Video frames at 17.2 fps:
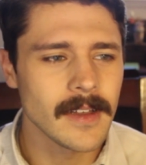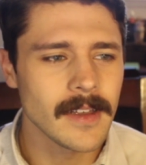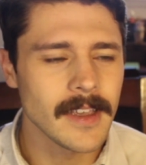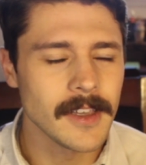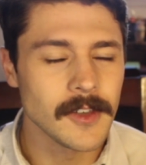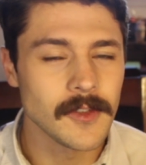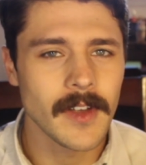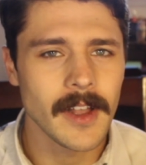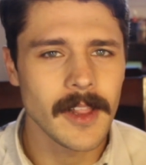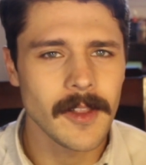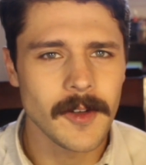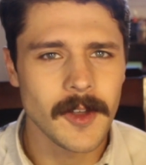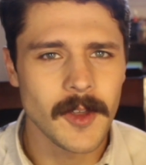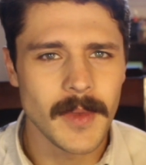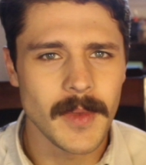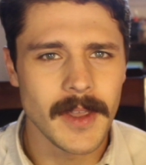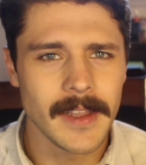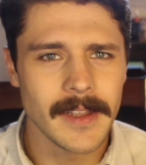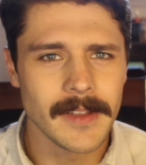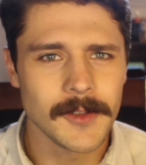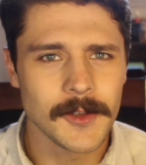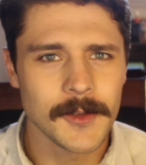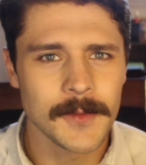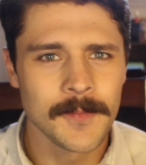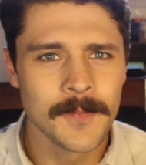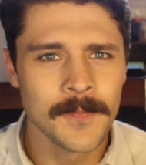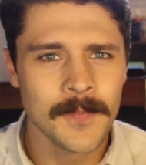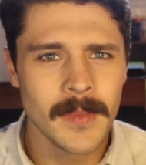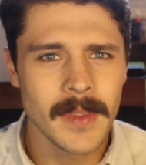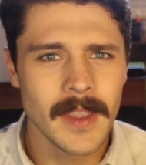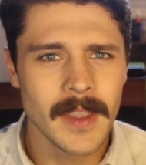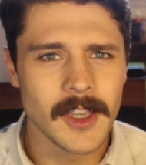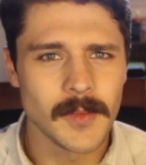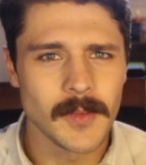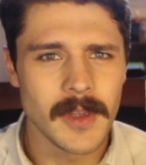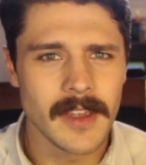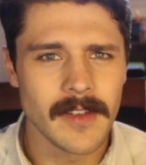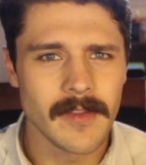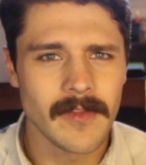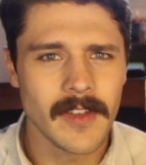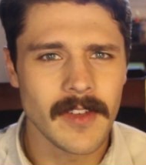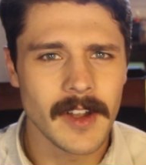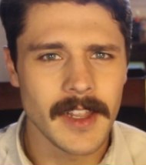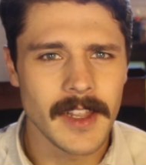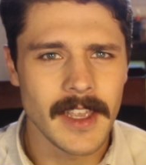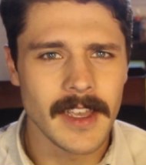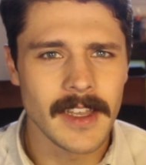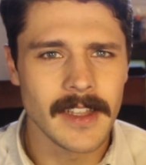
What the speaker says: his fellow comedians as being funny,